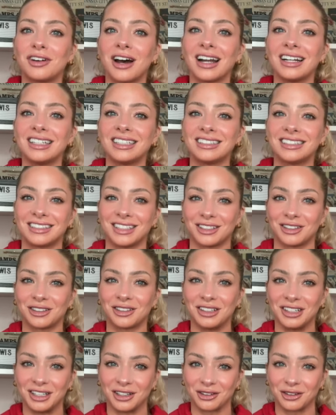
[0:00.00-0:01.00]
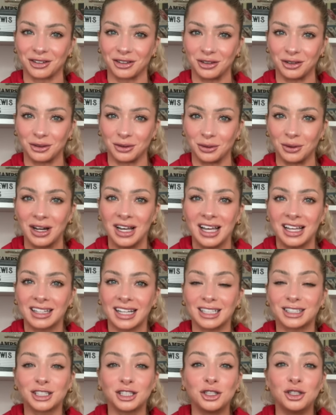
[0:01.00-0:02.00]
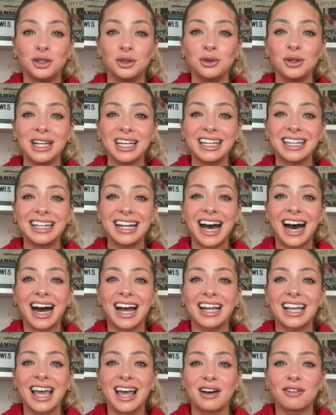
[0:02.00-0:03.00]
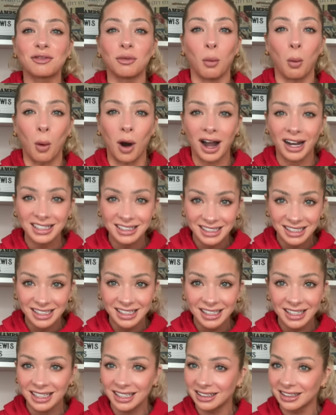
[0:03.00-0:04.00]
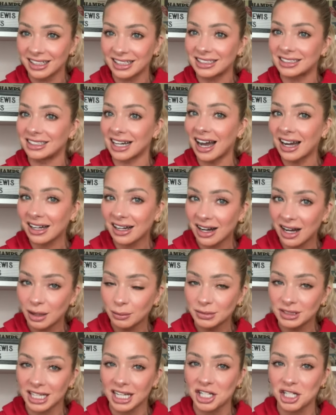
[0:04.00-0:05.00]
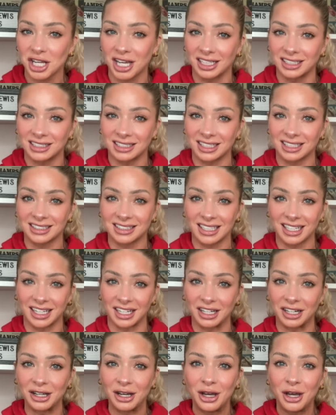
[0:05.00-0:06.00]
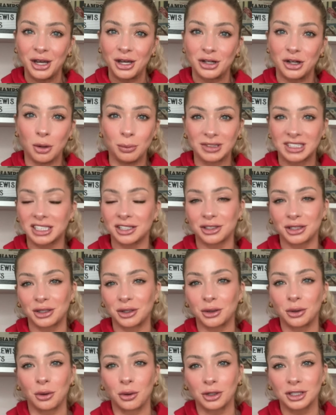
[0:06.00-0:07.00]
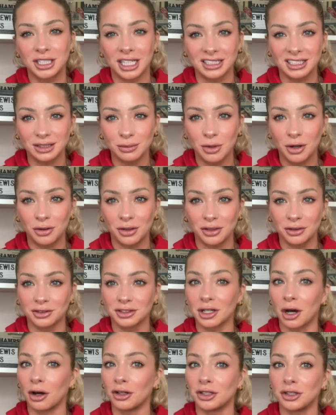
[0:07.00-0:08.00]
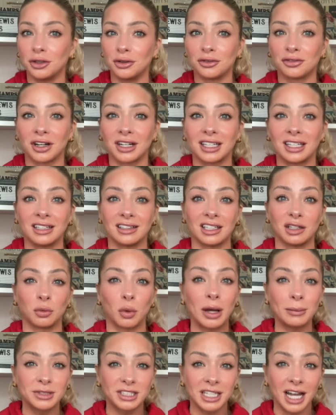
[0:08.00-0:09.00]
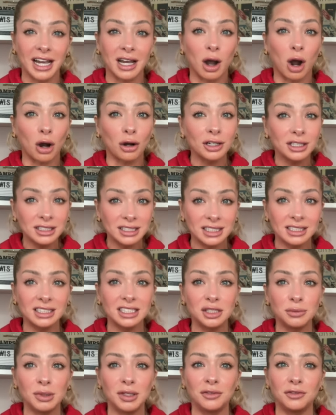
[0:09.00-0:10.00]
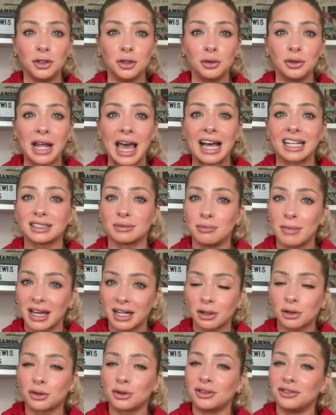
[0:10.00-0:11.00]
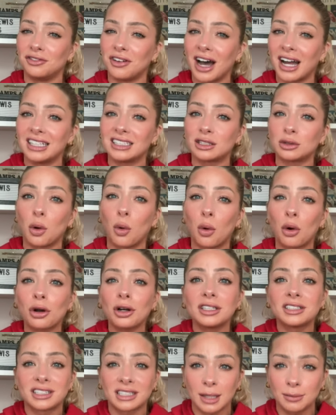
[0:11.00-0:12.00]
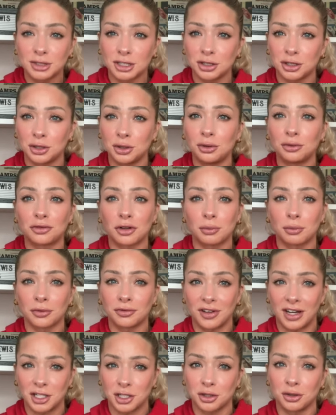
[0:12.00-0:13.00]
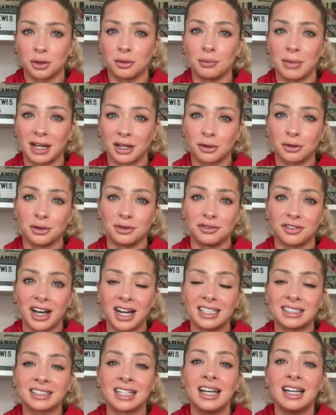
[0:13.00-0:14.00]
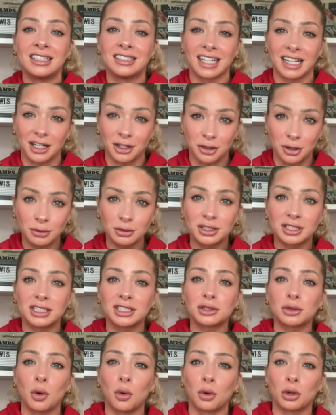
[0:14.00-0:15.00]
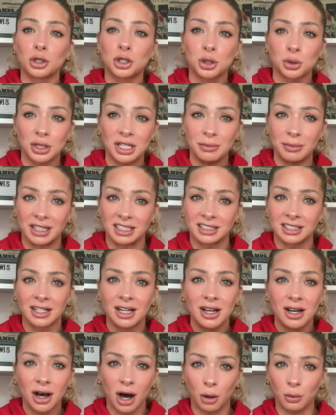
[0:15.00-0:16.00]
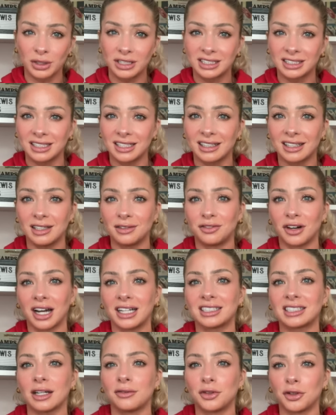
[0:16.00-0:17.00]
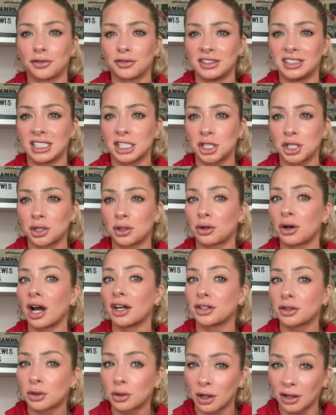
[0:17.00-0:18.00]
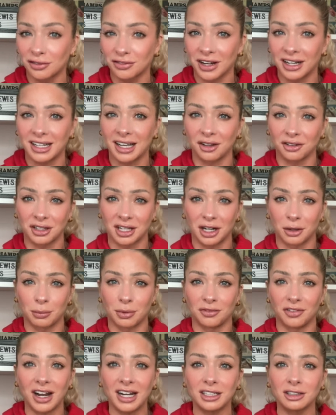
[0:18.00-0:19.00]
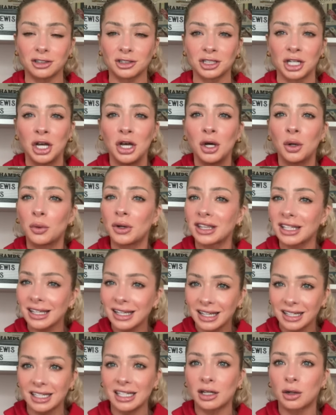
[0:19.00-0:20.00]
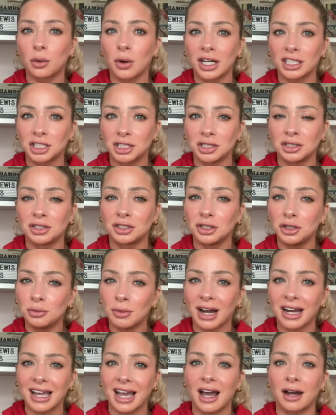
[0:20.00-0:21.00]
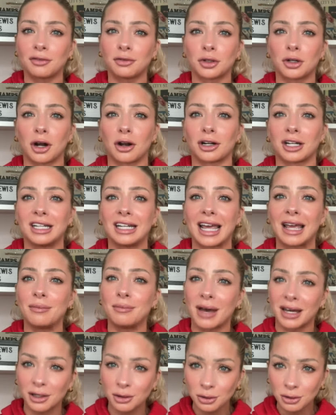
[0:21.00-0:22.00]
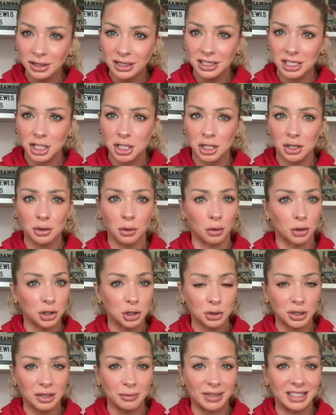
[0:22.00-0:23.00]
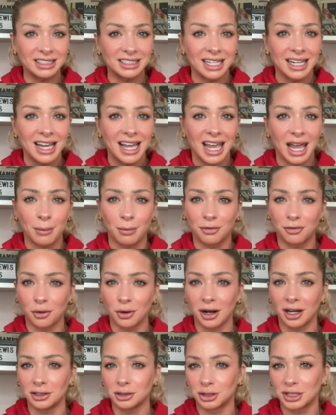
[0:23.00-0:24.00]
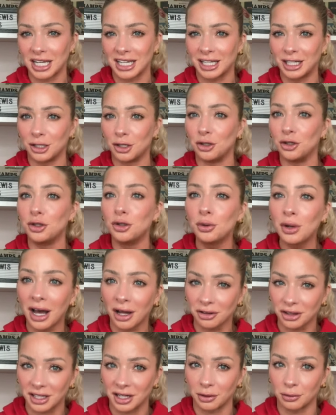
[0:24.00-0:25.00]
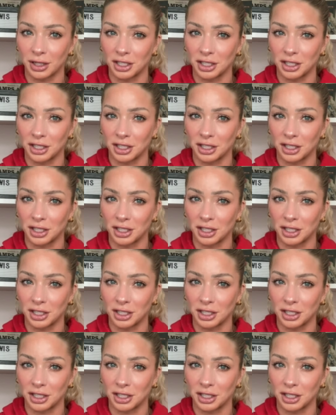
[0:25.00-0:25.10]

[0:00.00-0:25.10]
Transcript: find a center near you. That's U-N-I-F-Y-D healing.com slash KCSN. No material or testimonials on the Unifyd Healing website are intended to be viewed as medical advice or a substitute for professional medical advice, diagnosis, or treatment. Always seek the advice of your physician or other qualified healthcare providers with any questions you might have regarding a medical condition or treatment and before undertaking a new healthcare